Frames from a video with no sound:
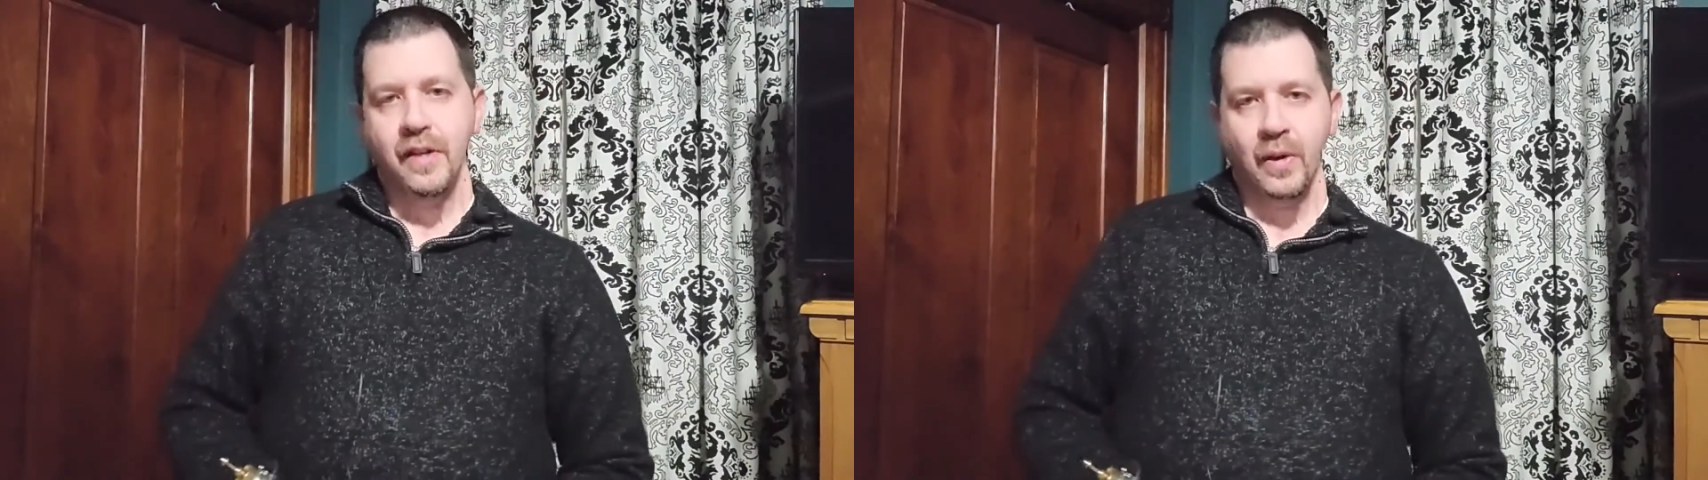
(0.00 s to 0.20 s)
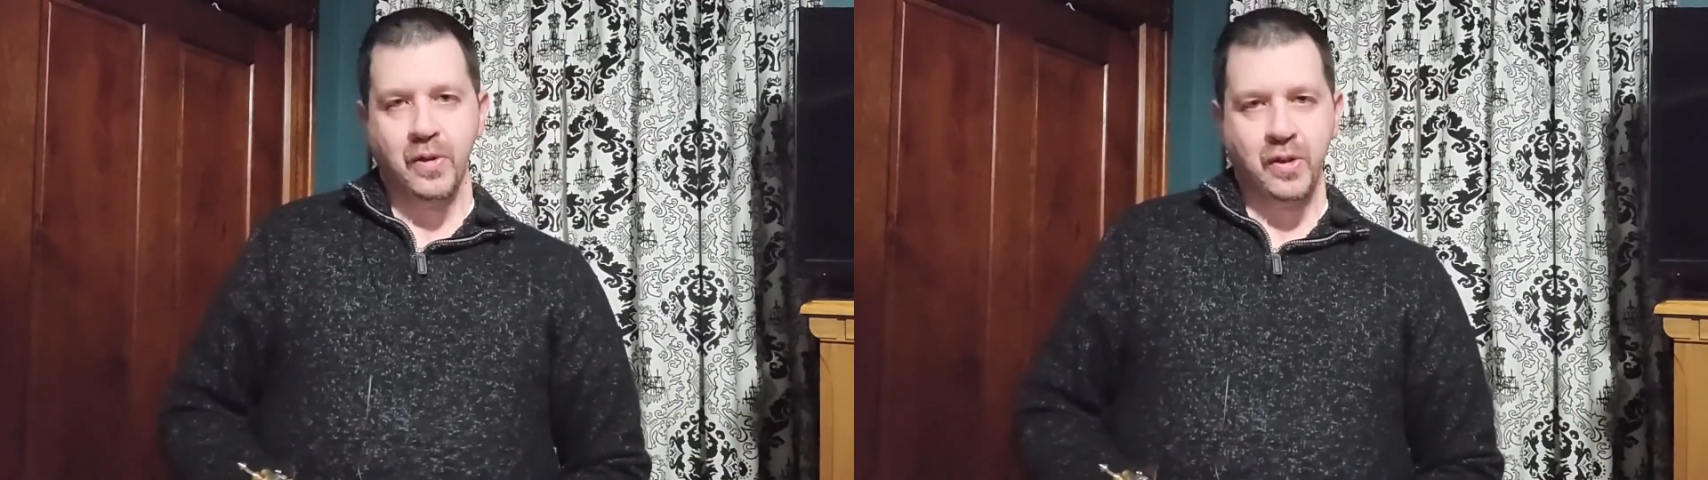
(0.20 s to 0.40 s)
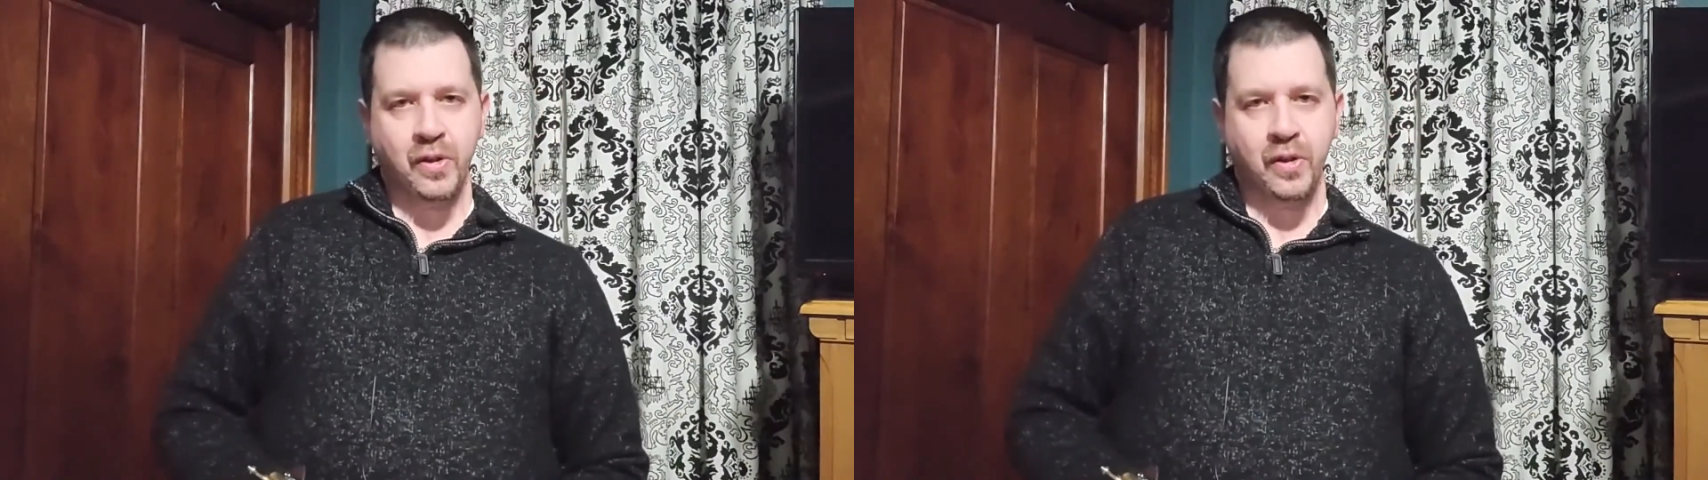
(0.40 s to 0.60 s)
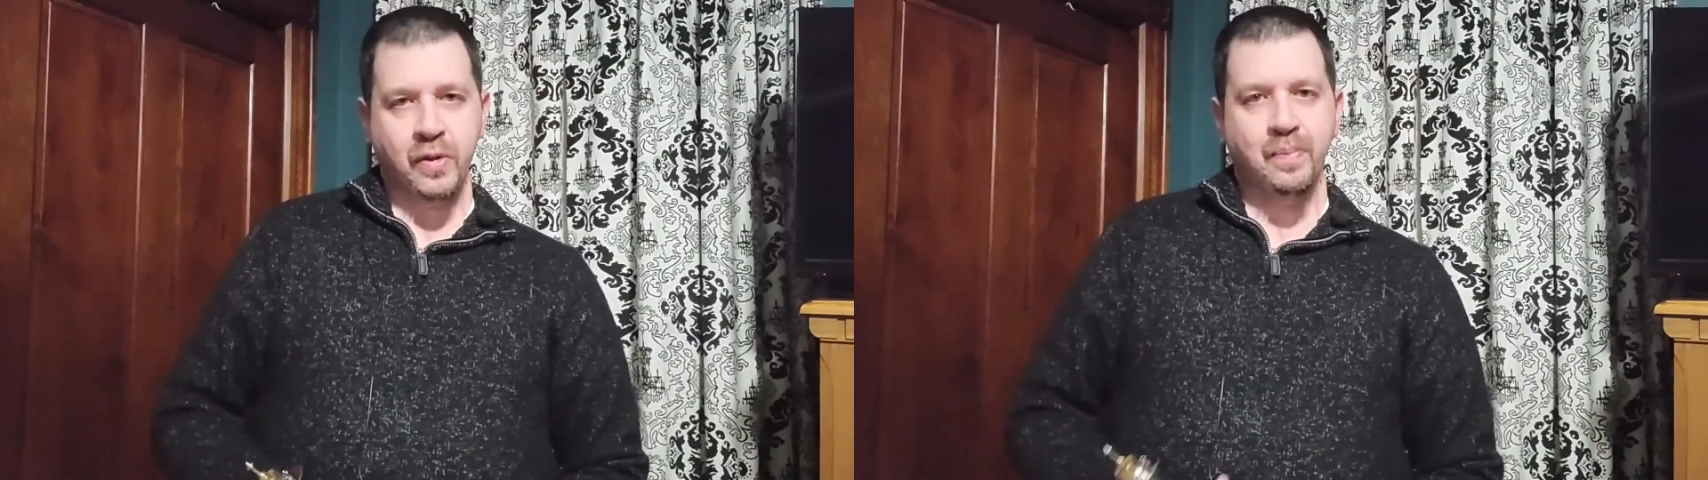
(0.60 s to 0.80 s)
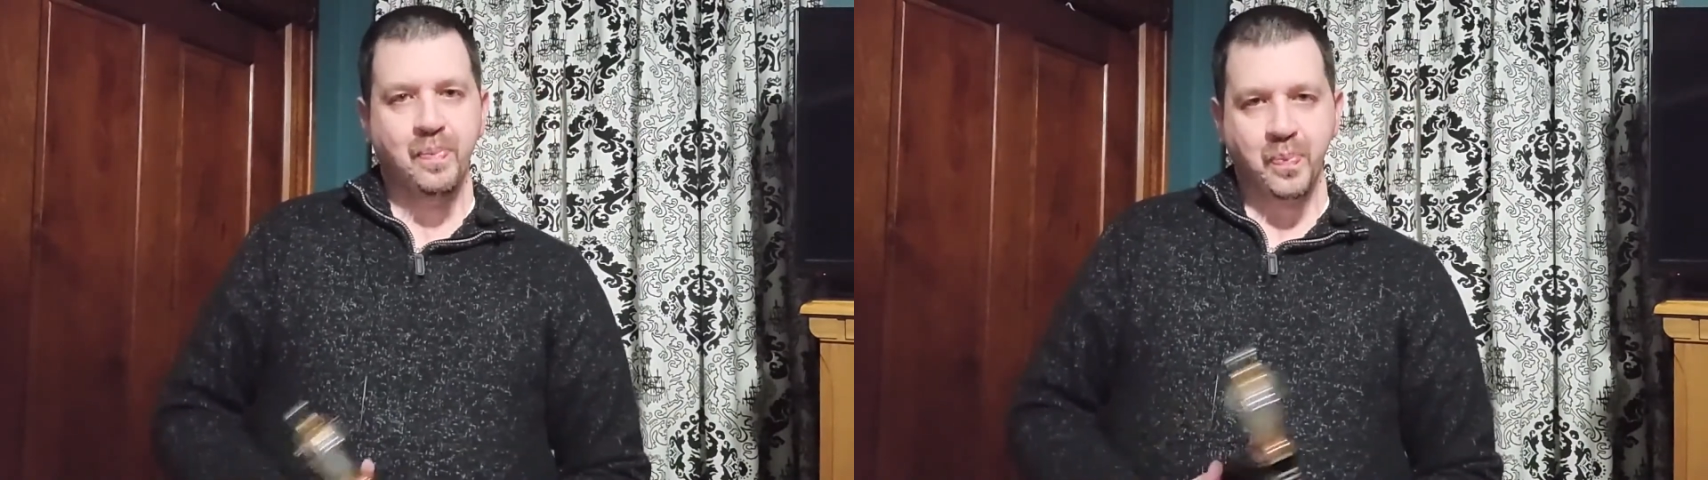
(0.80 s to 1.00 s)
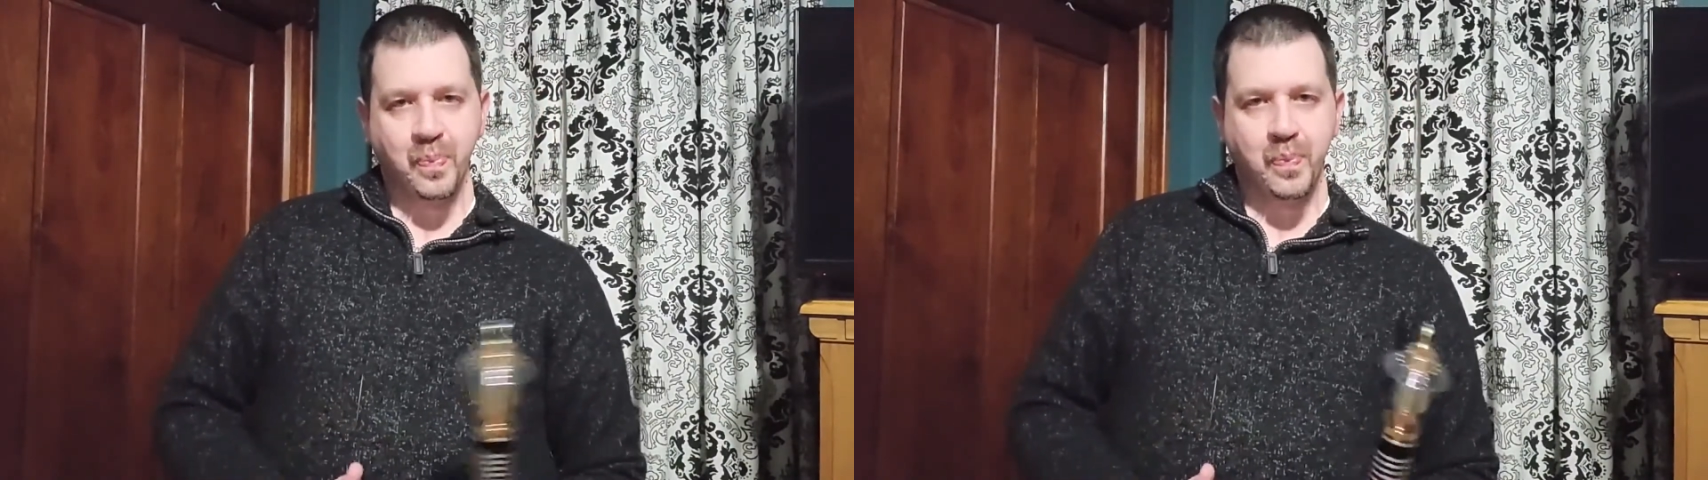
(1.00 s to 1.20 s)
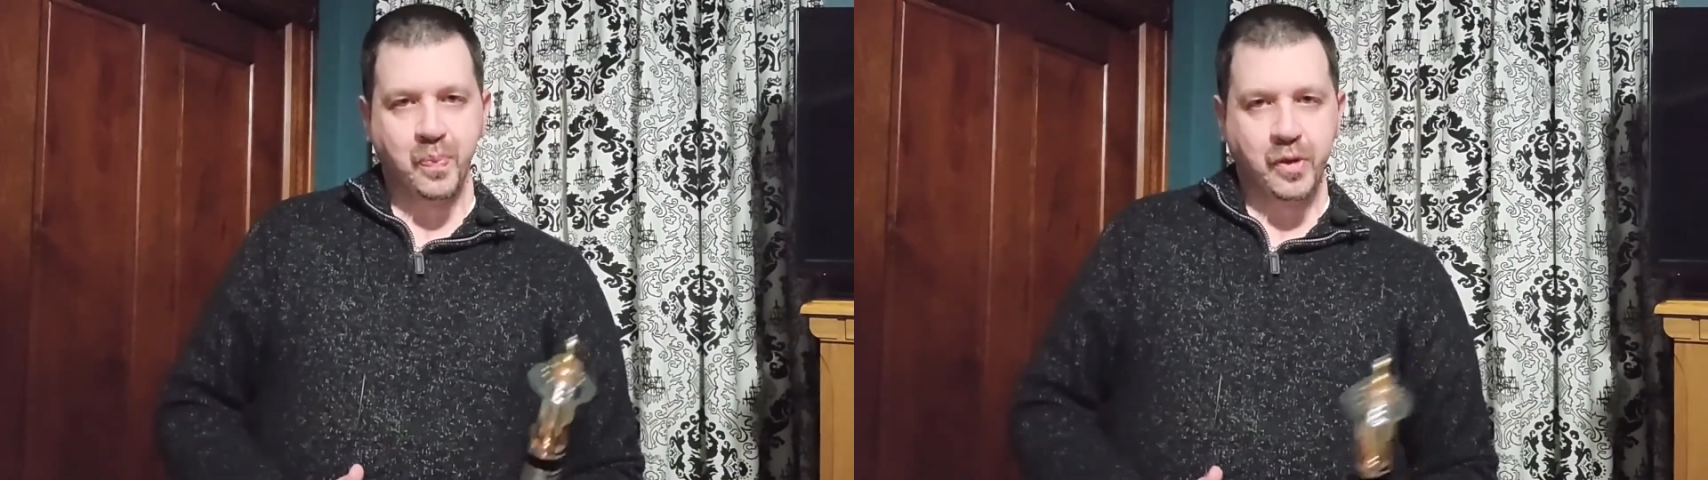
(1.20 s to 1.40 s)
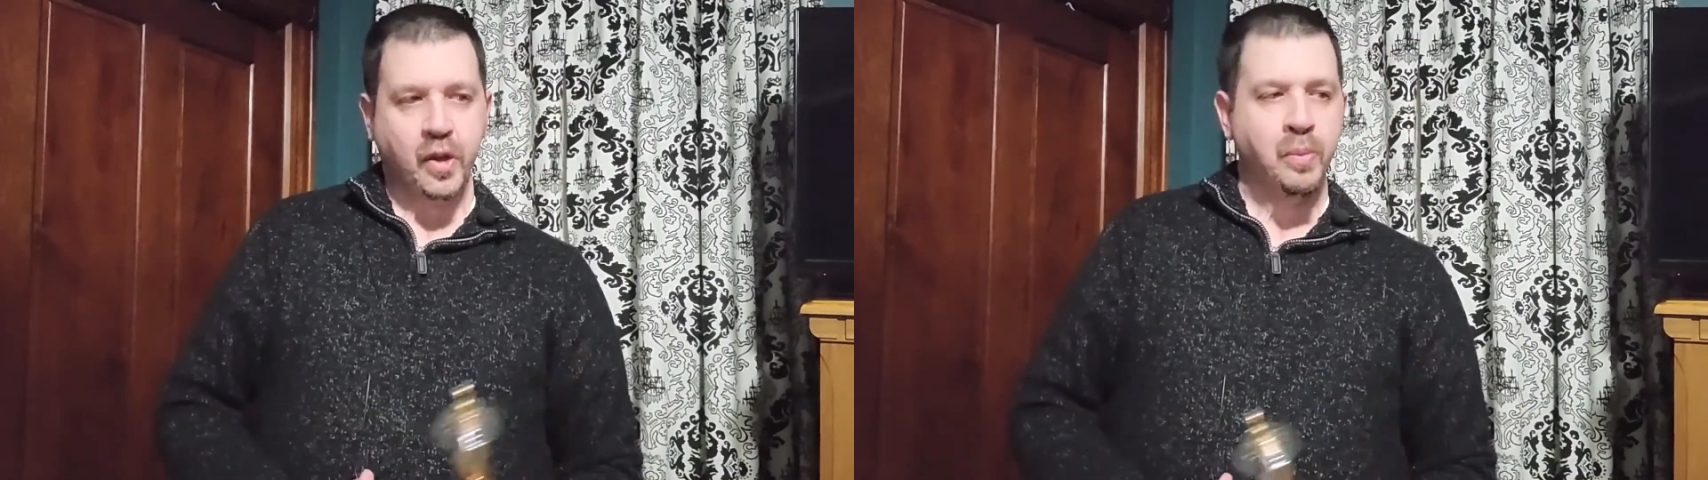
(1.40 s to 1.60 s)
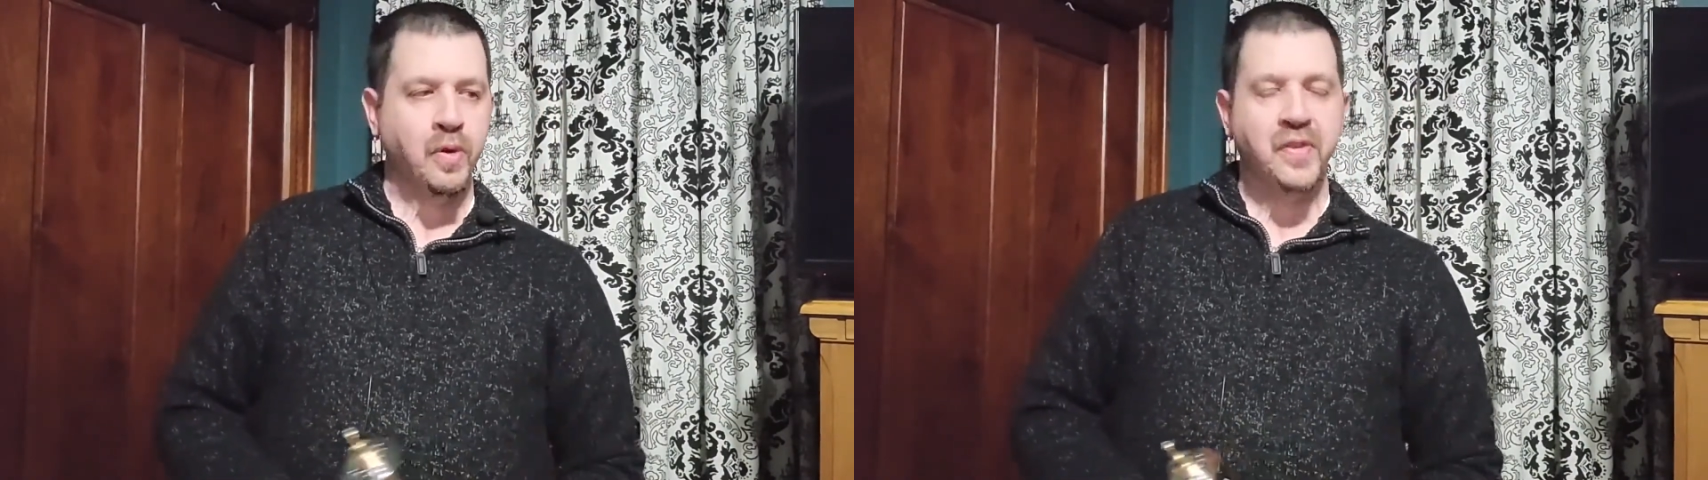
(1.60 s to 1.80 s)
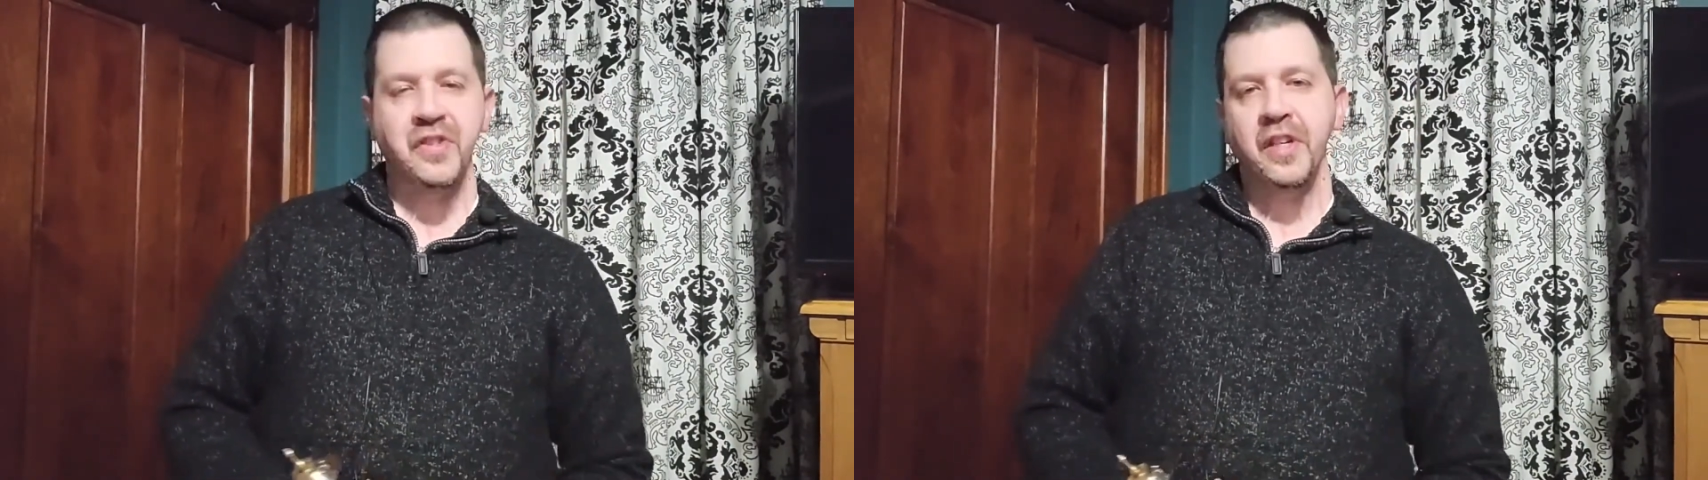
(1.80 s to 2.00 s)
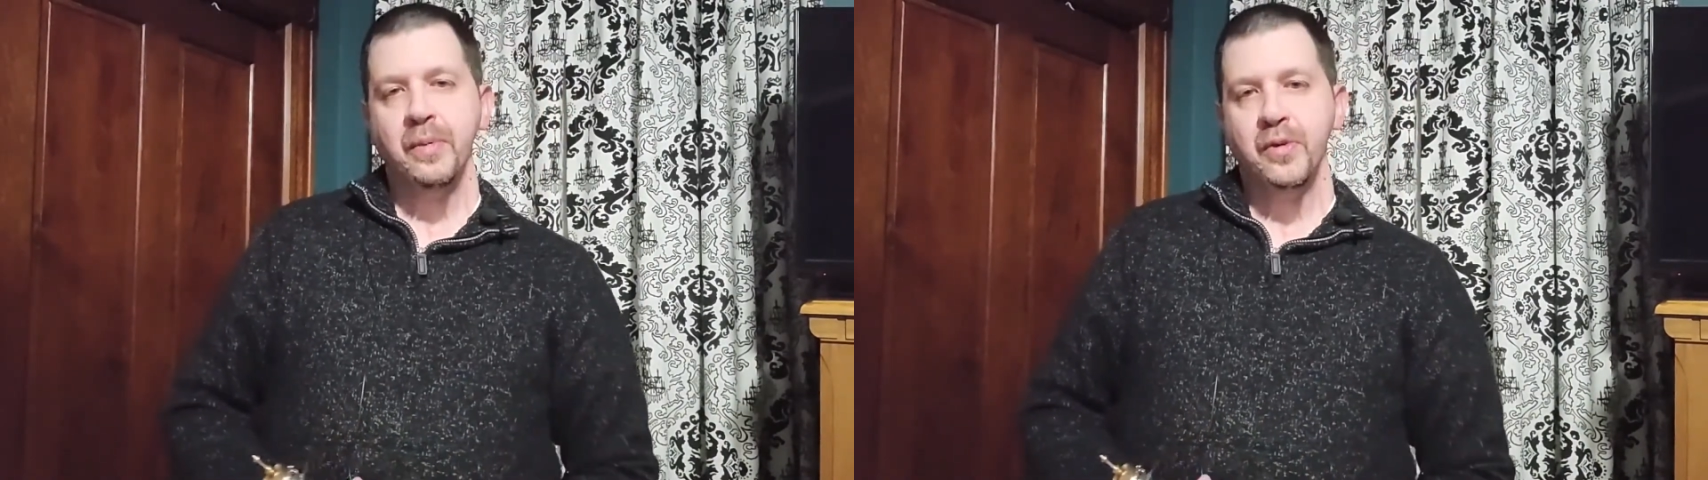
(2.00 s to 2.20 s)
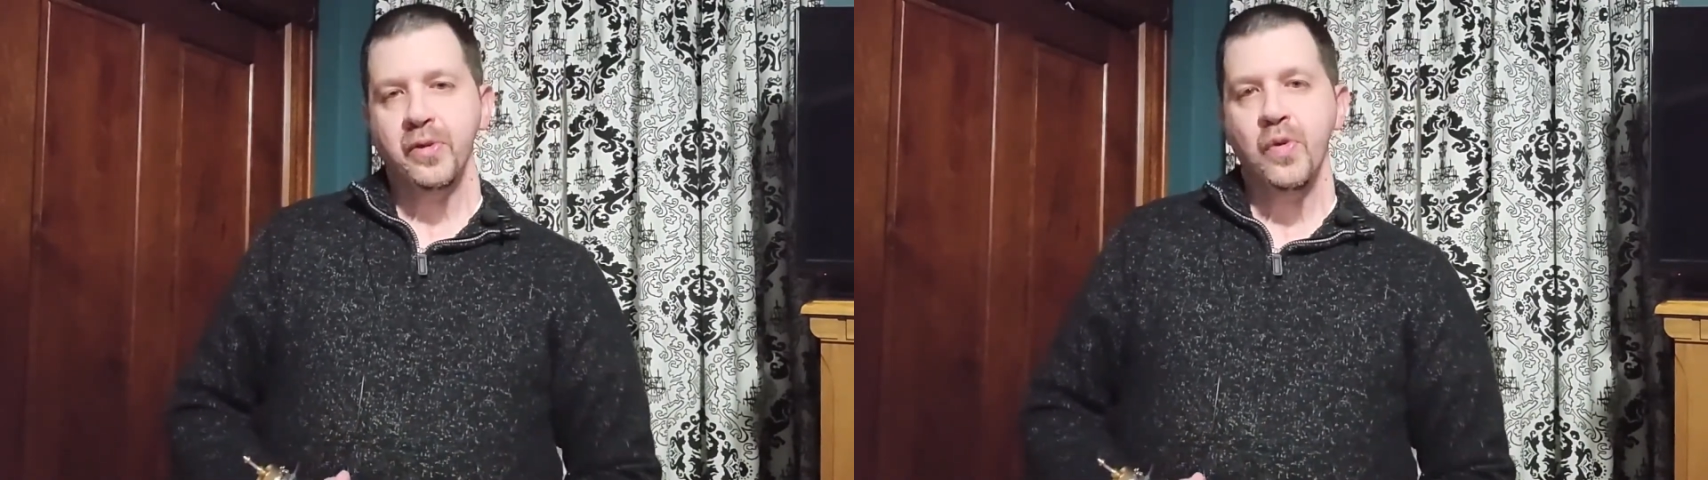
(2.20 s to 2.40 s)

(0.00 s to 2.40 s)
I was going to put the Sabers